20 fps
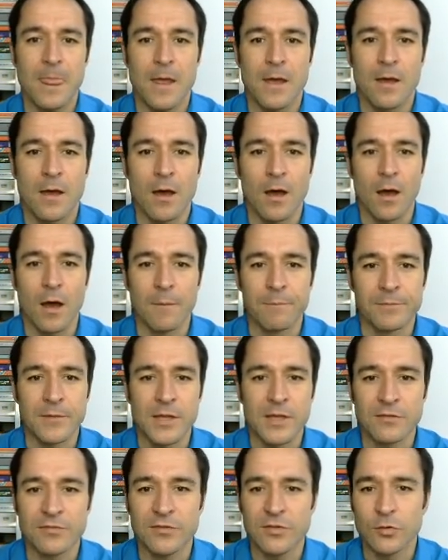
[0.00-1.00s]
Um,
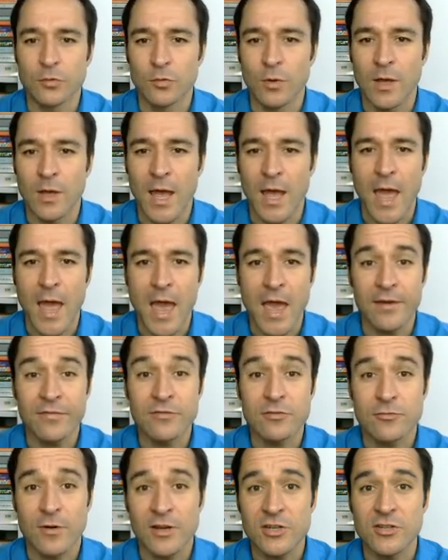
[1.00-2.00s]
if you haven't
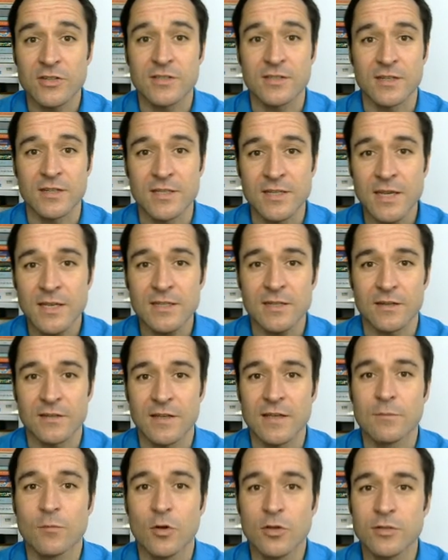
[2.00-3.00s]
registered yet, I
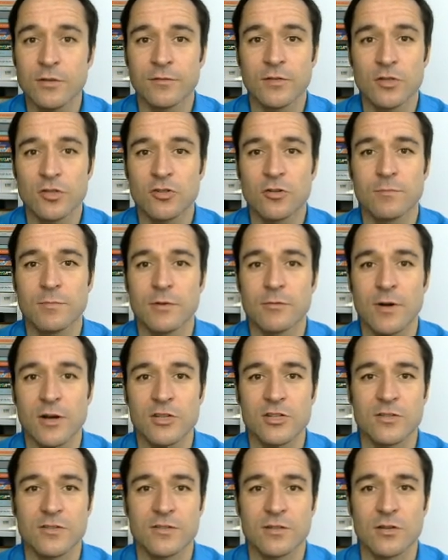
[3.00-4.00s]
think most of you should be
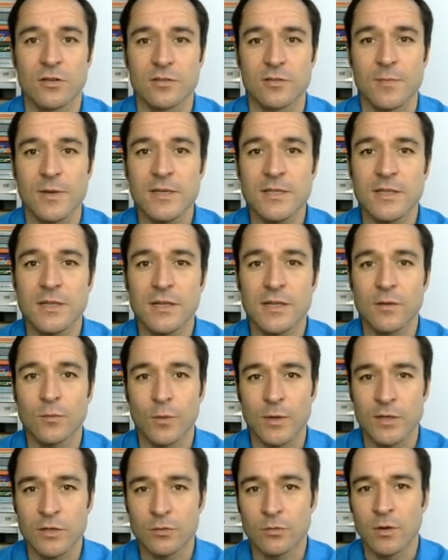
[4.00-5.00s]
registered automatically
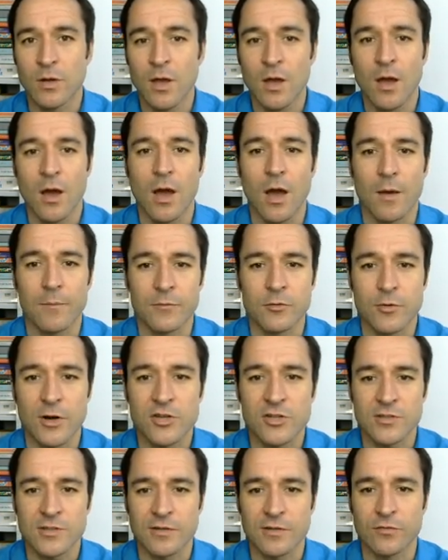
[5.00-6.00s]
when you um,
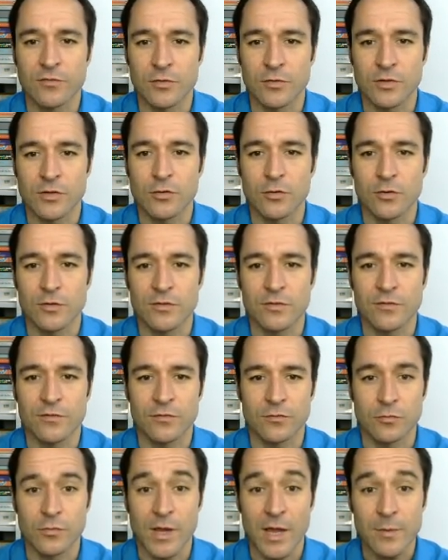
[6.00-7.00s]
register for the course
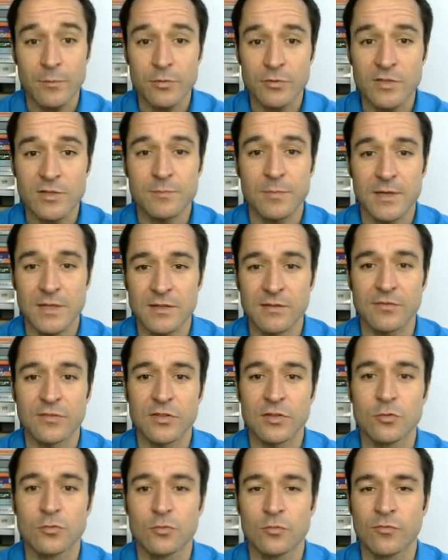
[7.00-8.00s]
through campus. But if
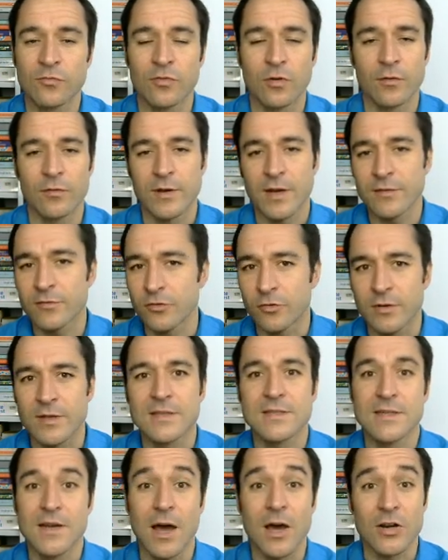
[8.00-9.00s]
you, for whatever
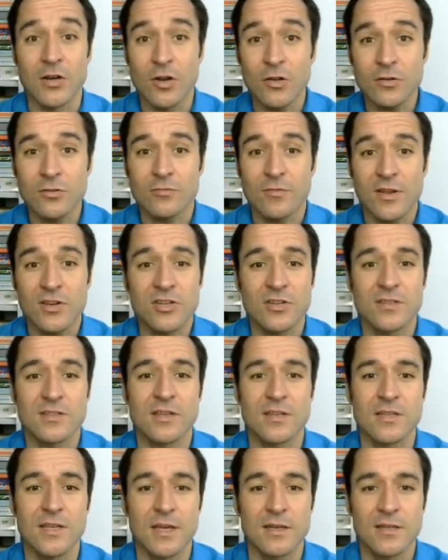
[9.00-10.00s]
reason, are not
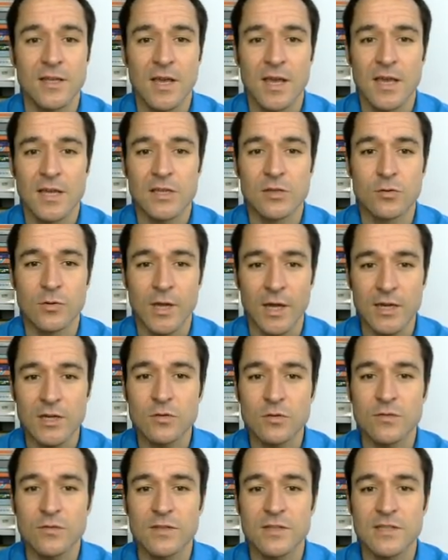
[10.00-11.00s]
registered yet, you can
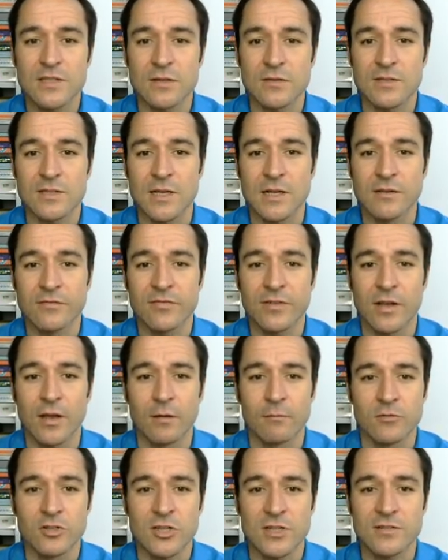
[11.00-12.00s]
do this yourself.
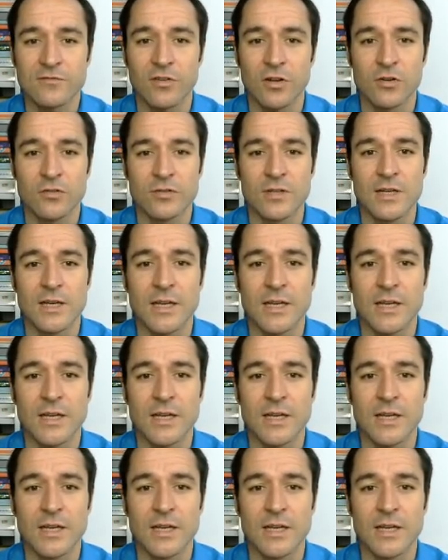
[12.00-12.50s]
Um, just follow the link